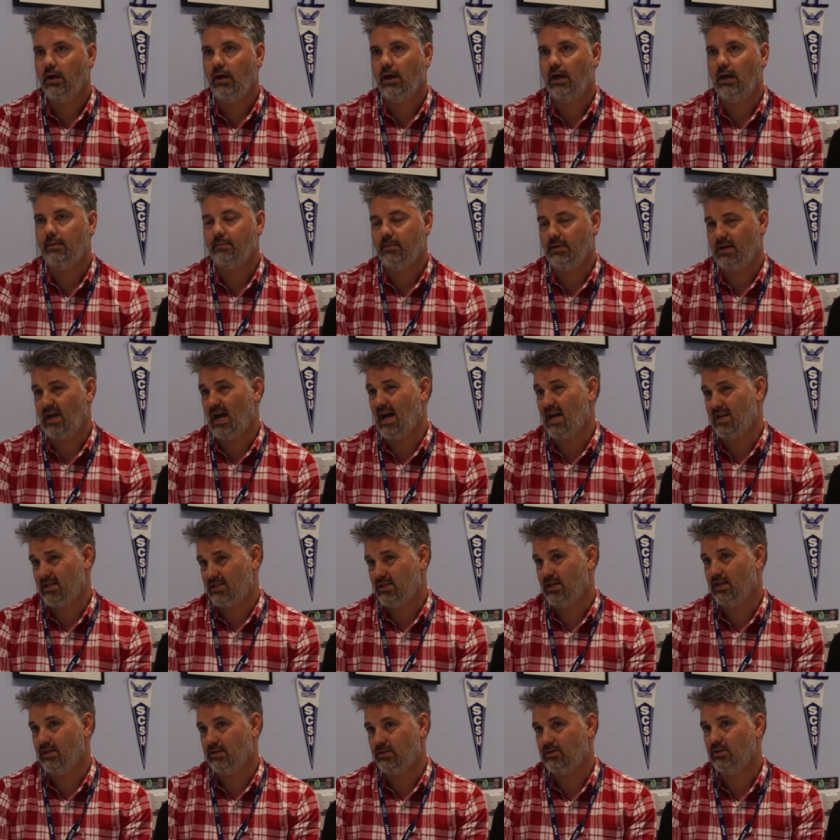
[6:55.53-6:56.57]
and
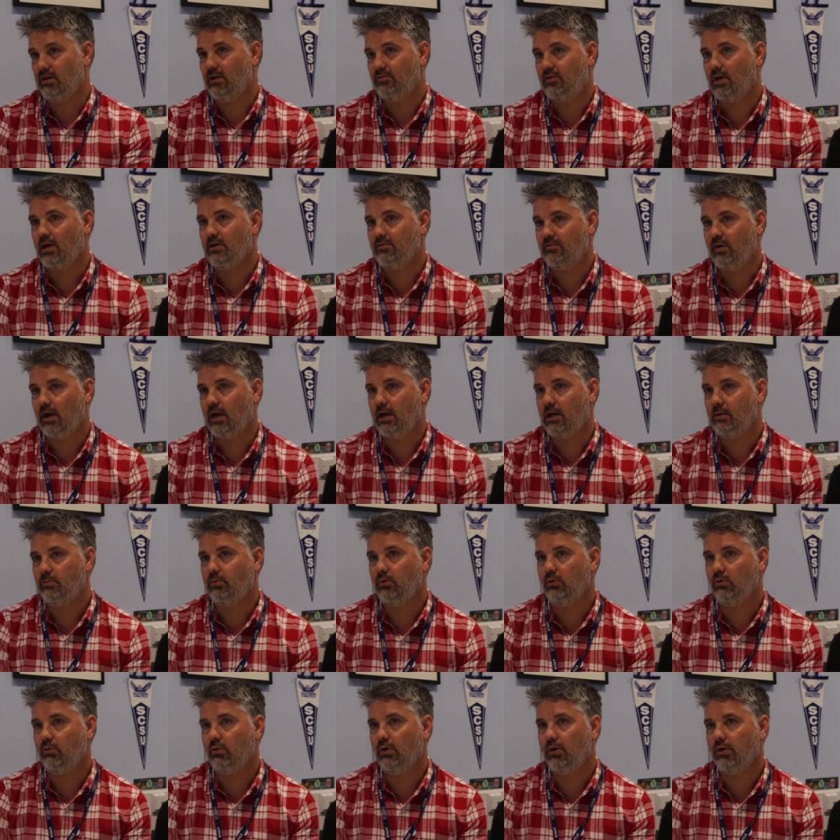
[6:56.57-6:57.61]
assets that are very
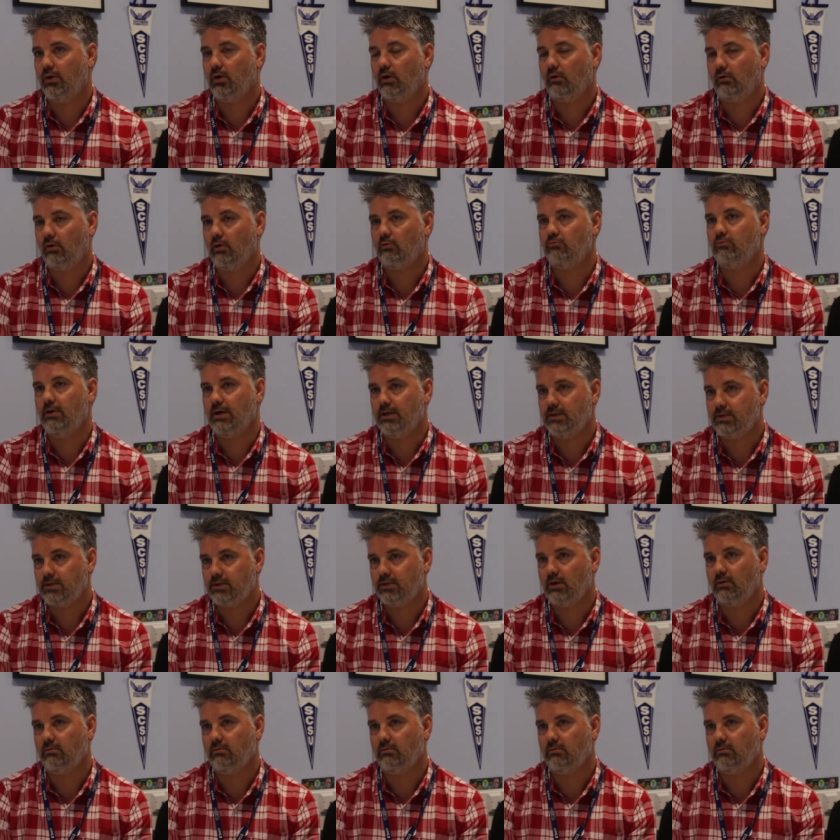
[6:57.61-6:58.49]
valuable and are at risk.